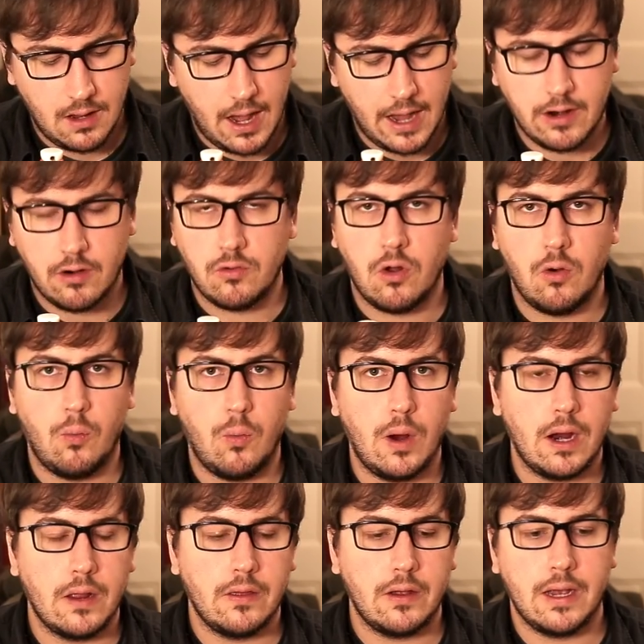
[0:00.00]
I don't know
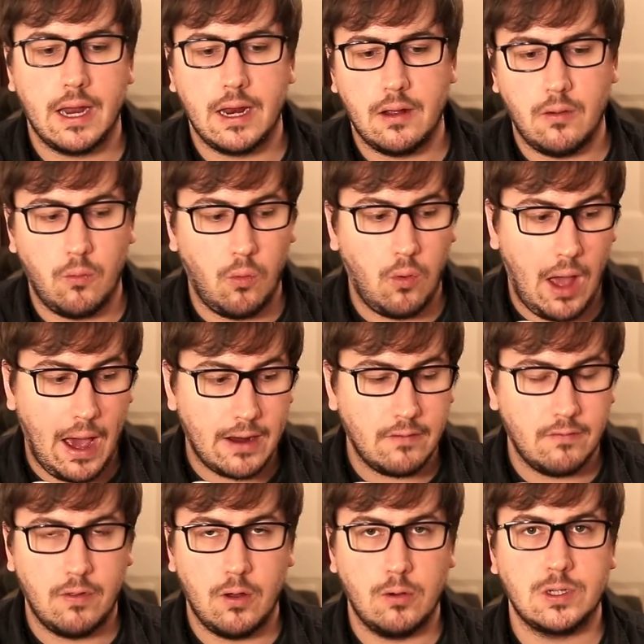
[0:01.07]
where they're getting out
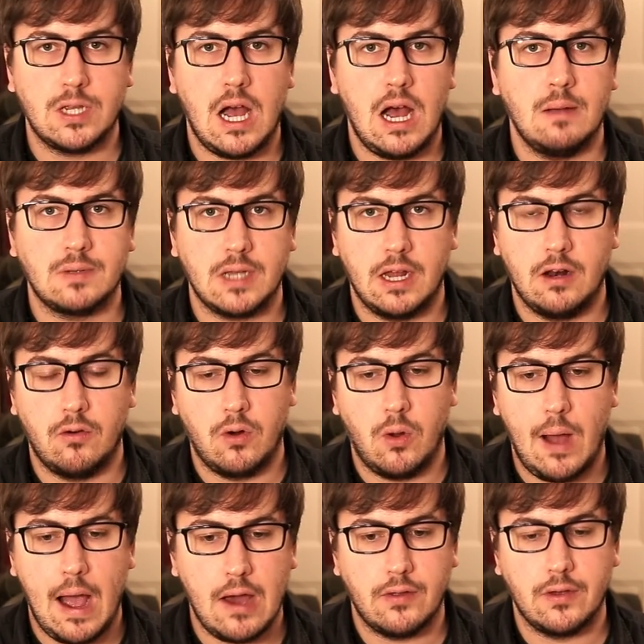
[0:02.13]
of those hops. I don't know
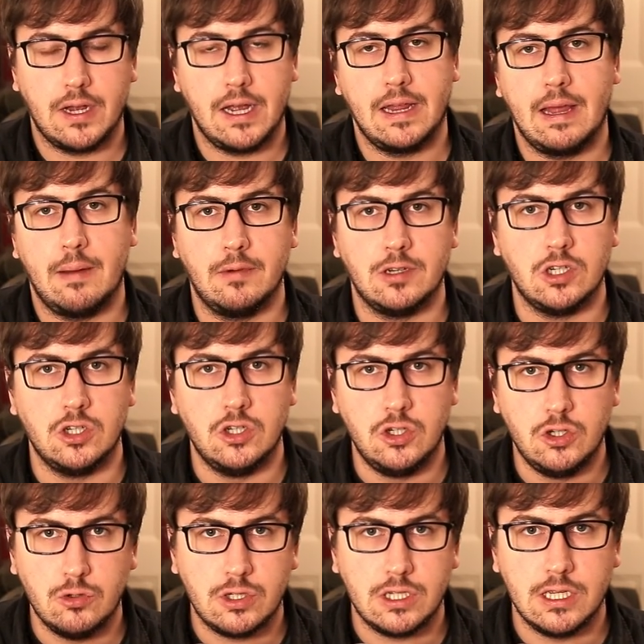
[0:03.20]
how they're getting that much
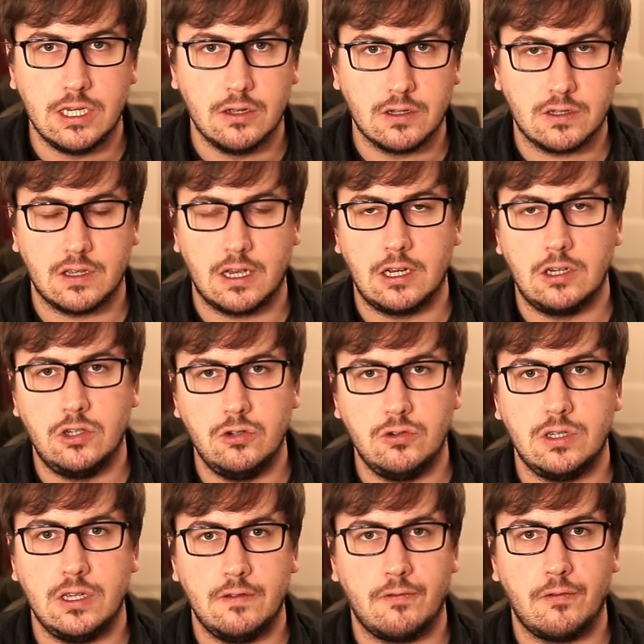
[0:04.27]
juiciness, like
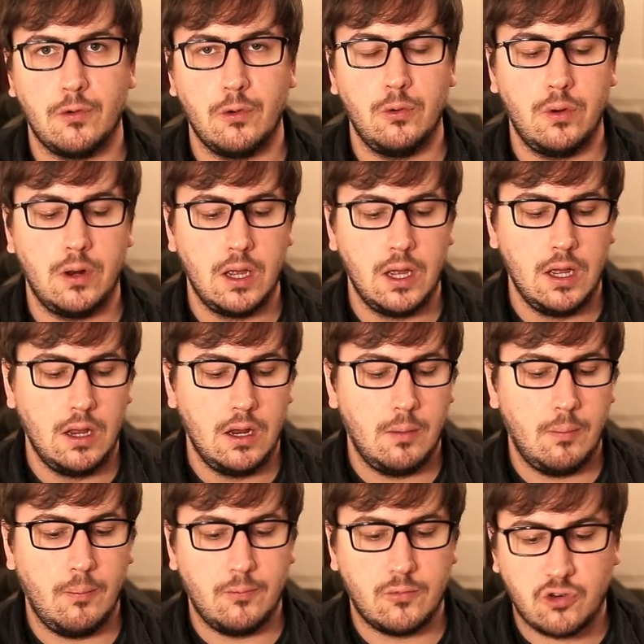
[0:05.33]
juicy fruit,
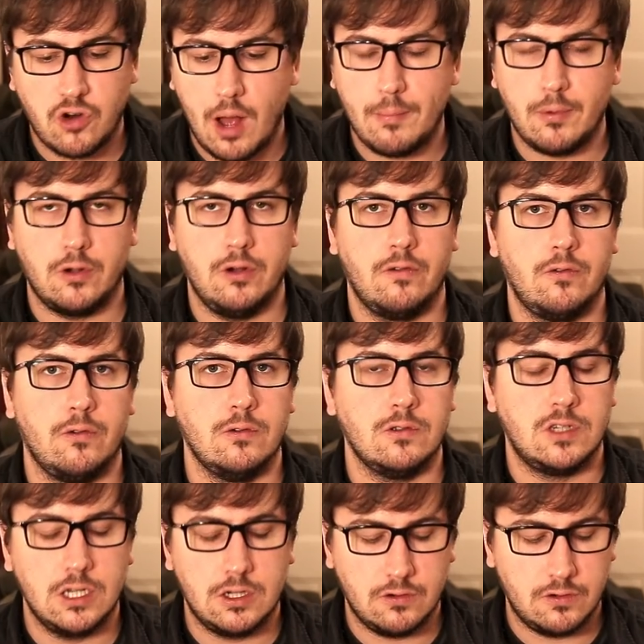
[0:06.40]
tropical fruit,
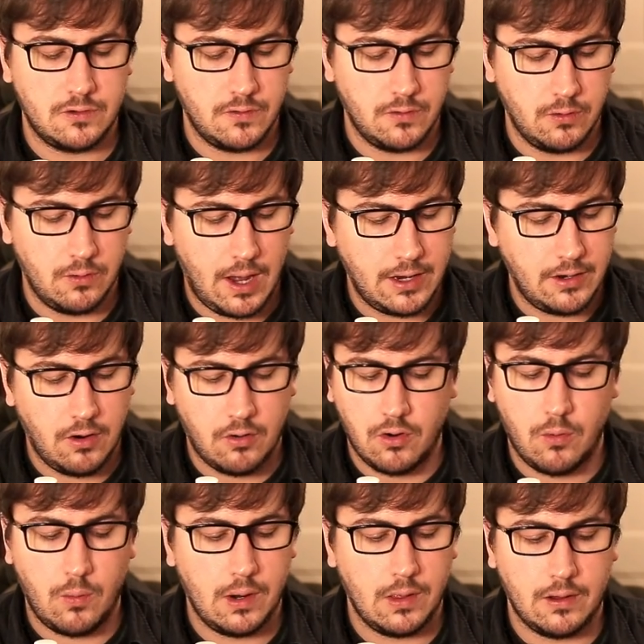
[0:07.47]
citrus fruit. I don't
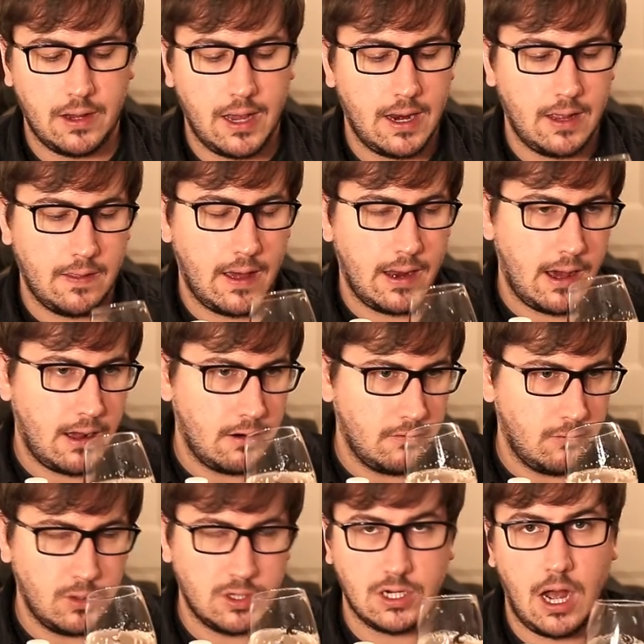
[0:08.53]
know where they're getting that out
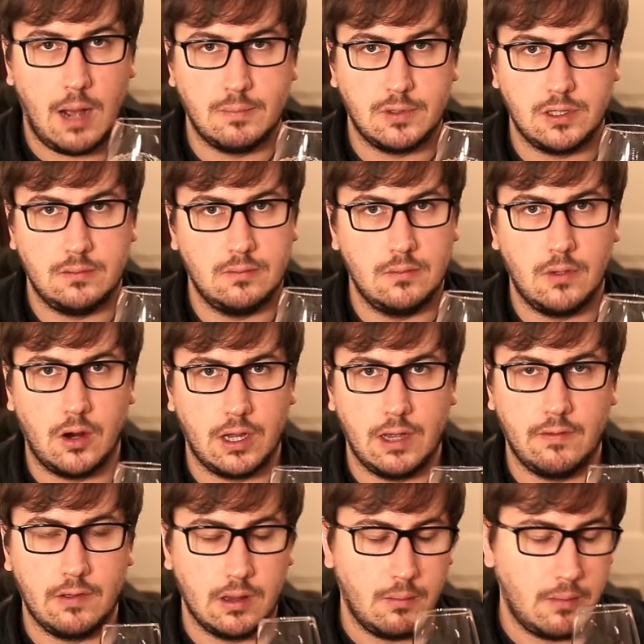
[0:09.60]
of. Which hops are
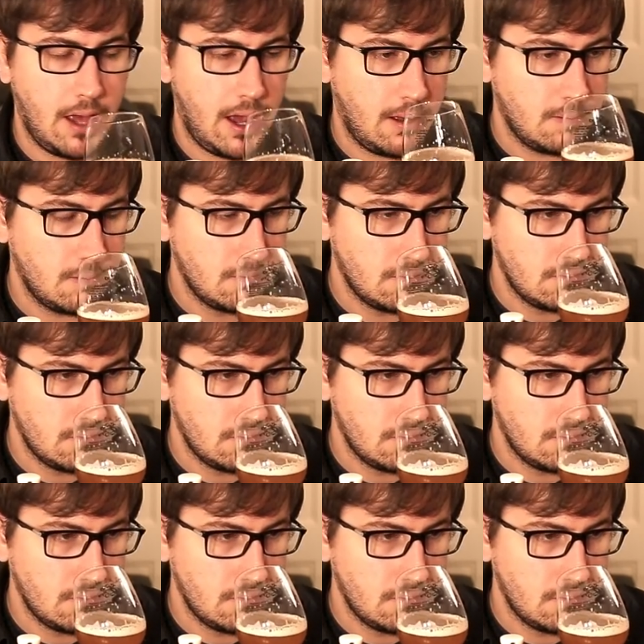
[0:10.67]
giving them that?